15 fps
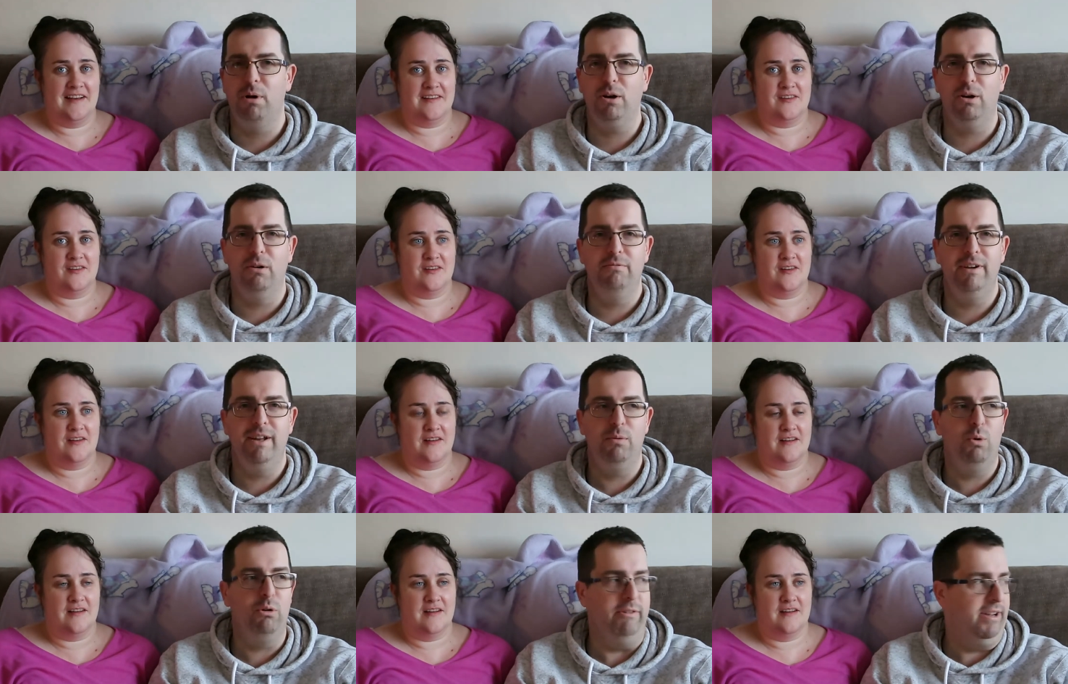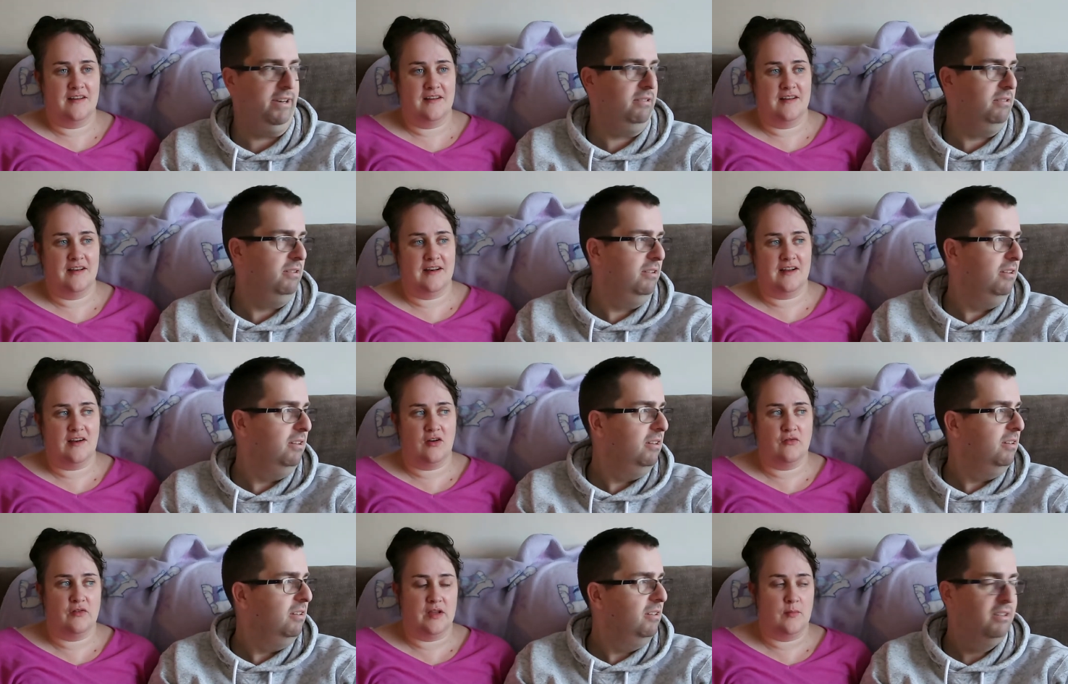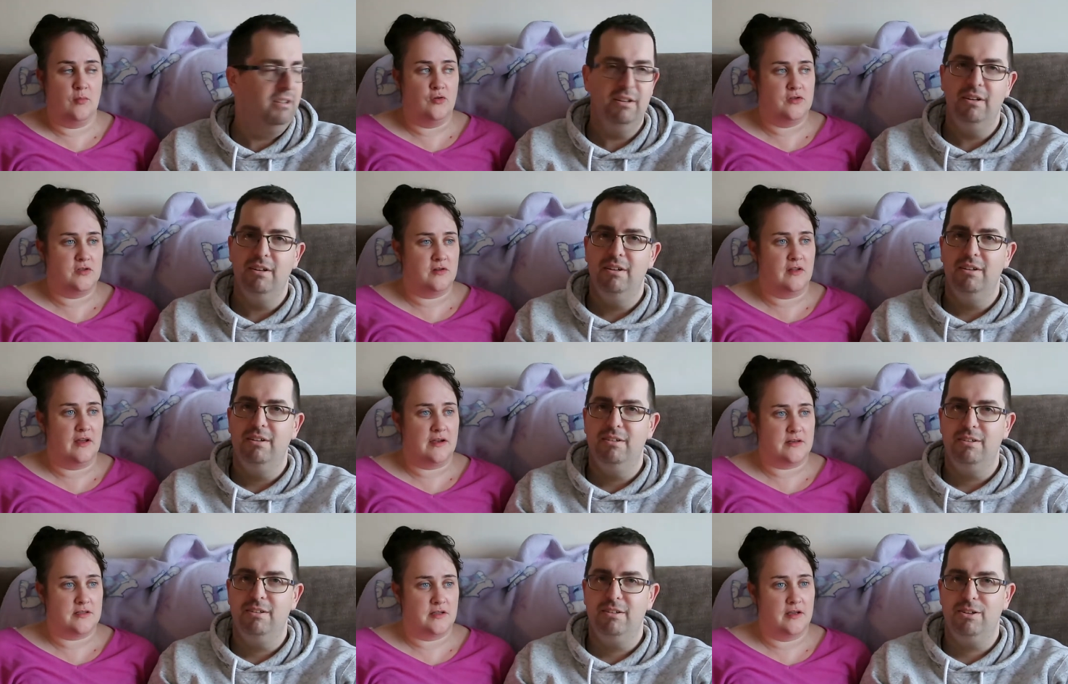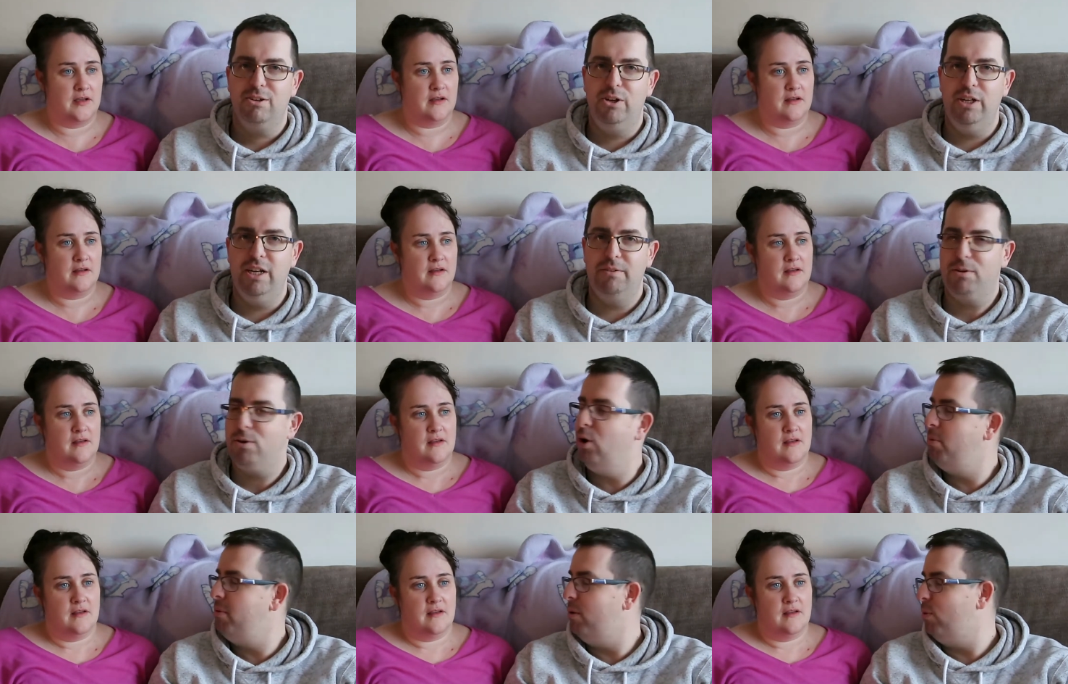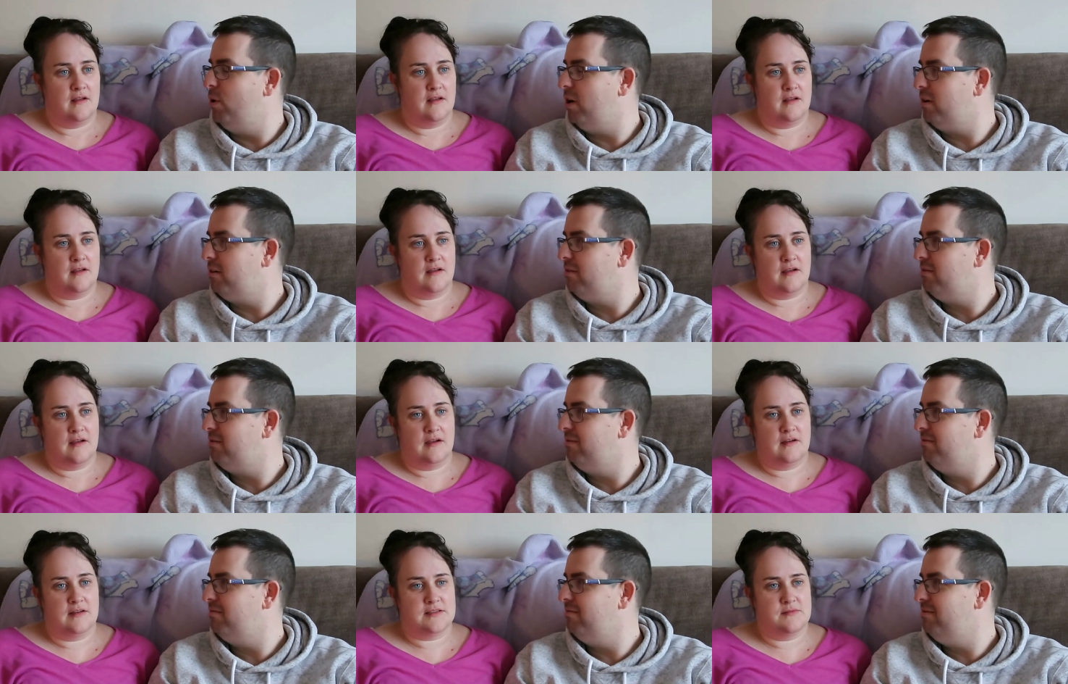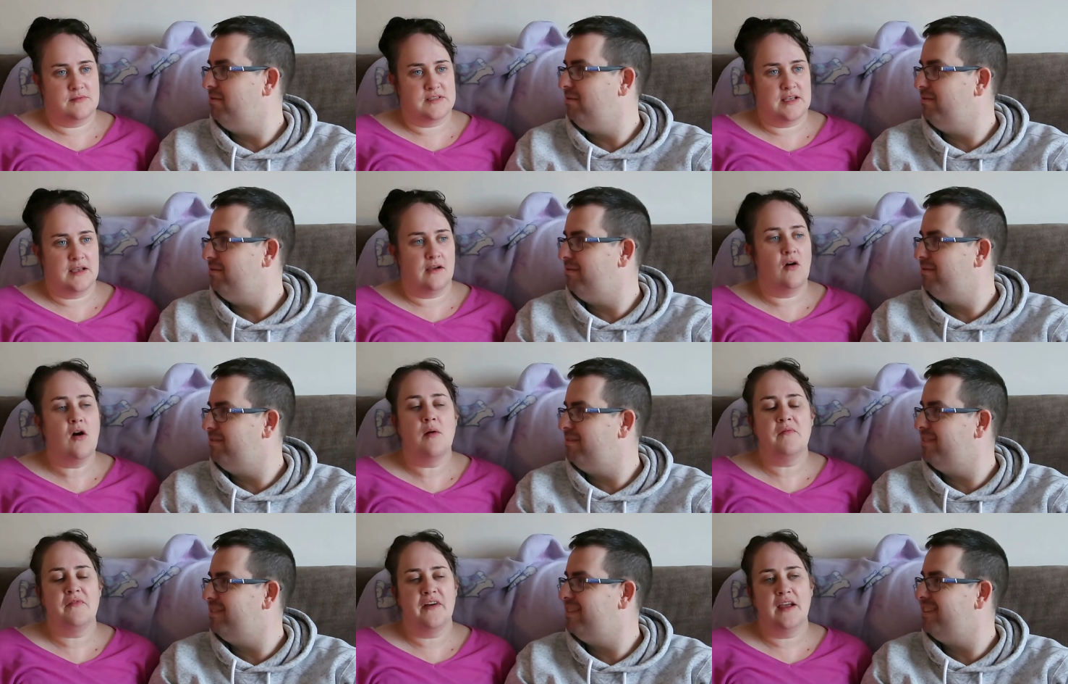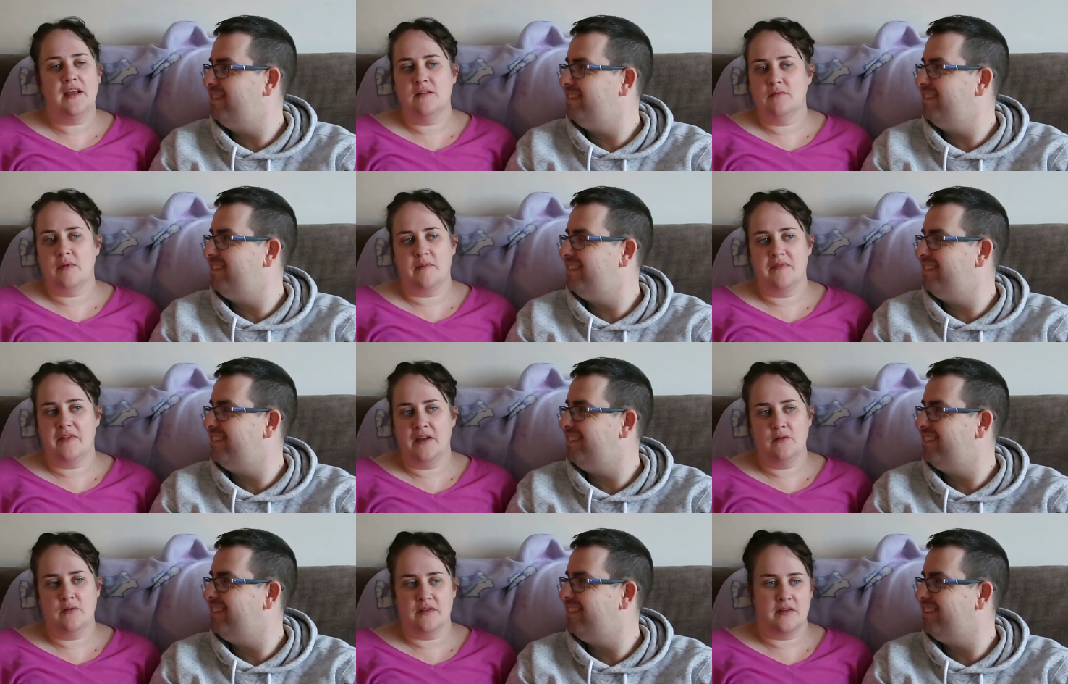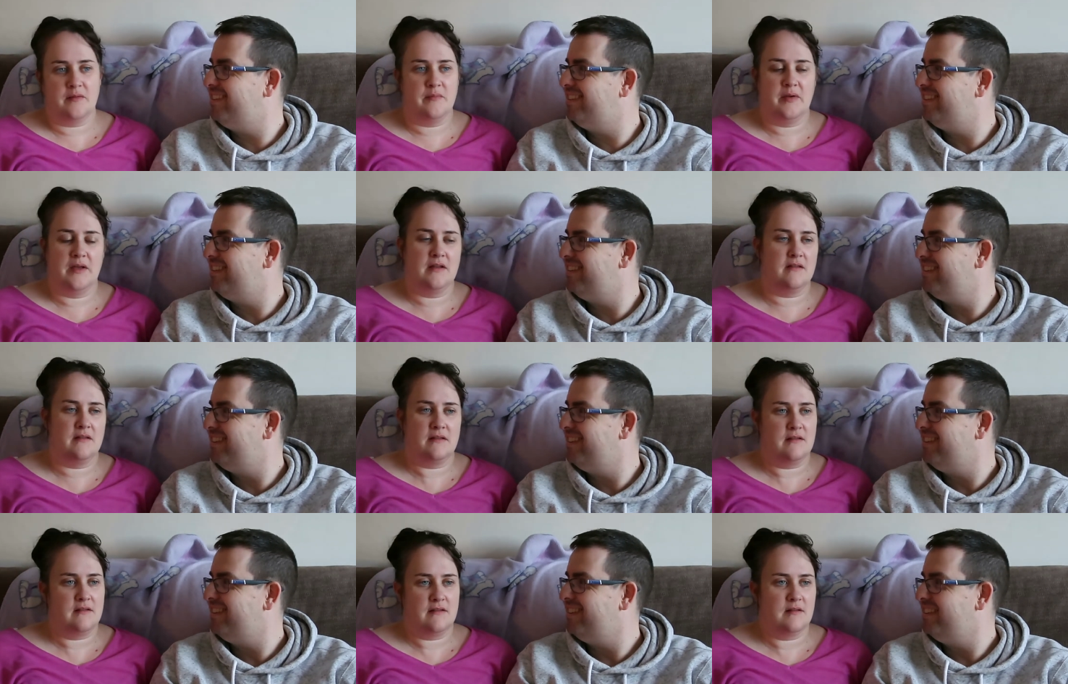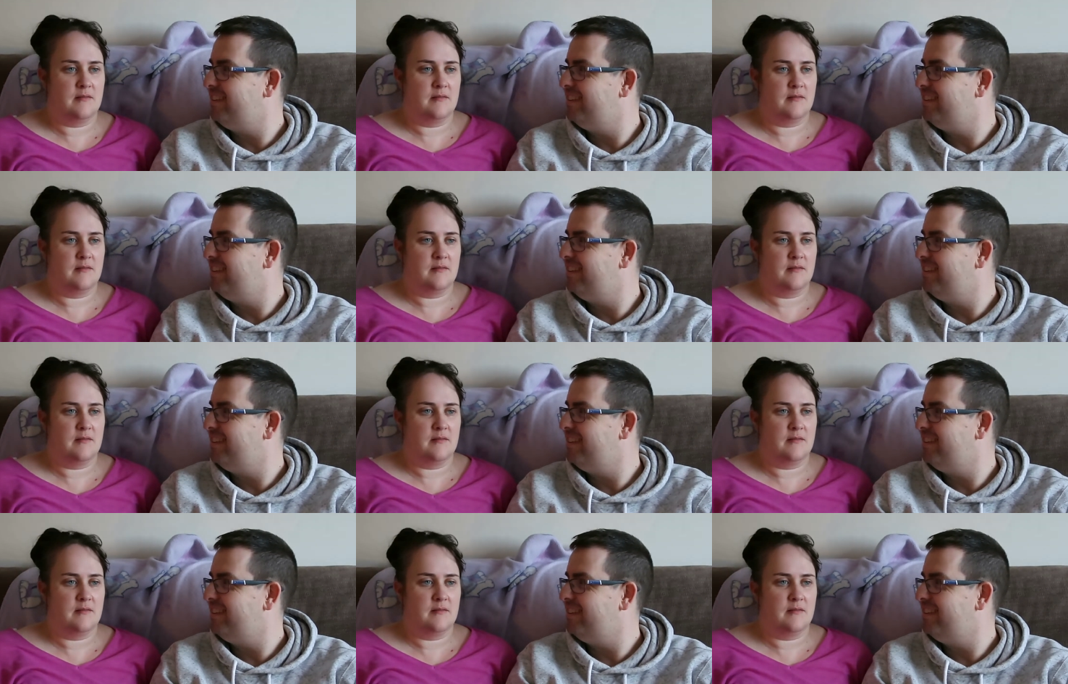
Speaker 1: and I got really worried.
Speaker 2: And I got really emotional, actually.
Speaker 1: You never called me at work.
Speaker 2: Because I was like, oh, I'm fine with it being